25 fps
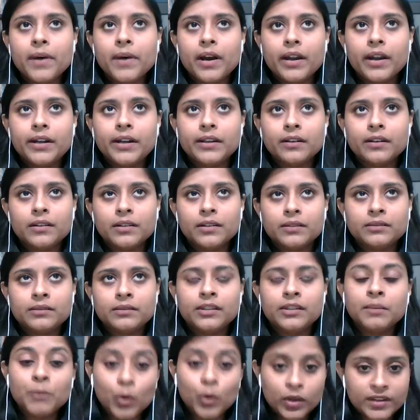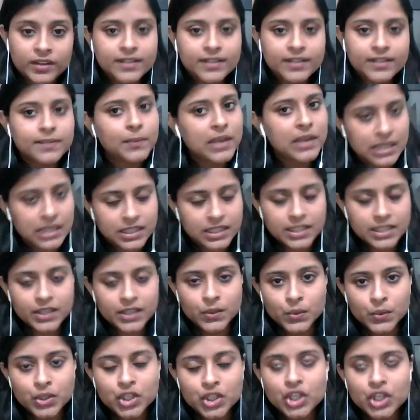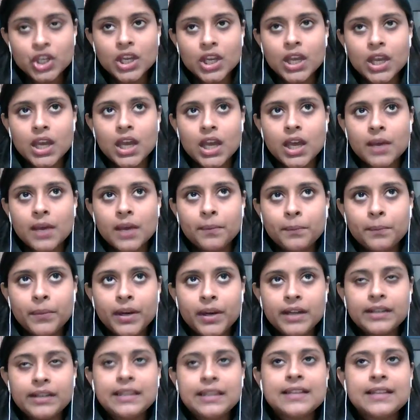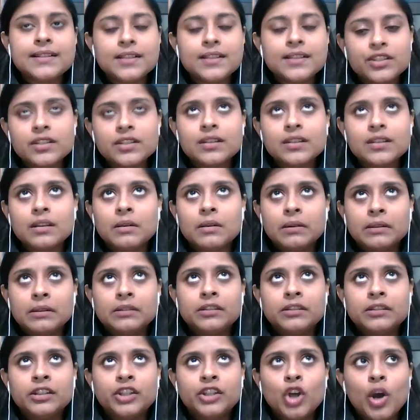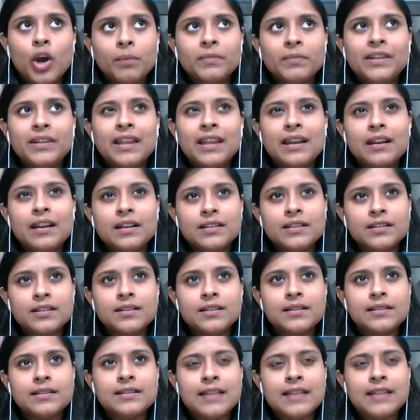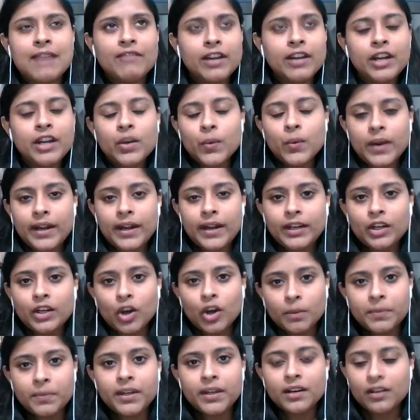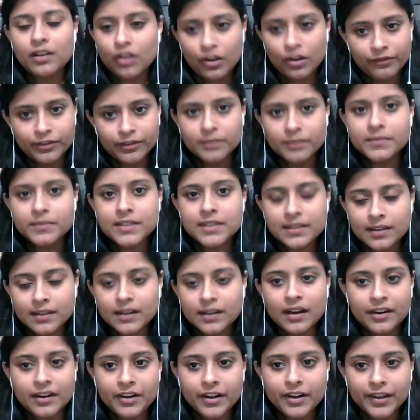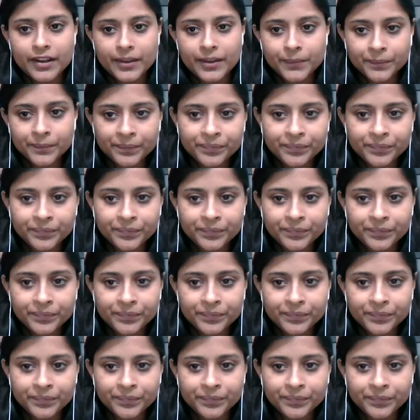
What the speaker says: But the bonus pay is huge. But these are just the top. There are just 7 to 8 top tier law firms in the country.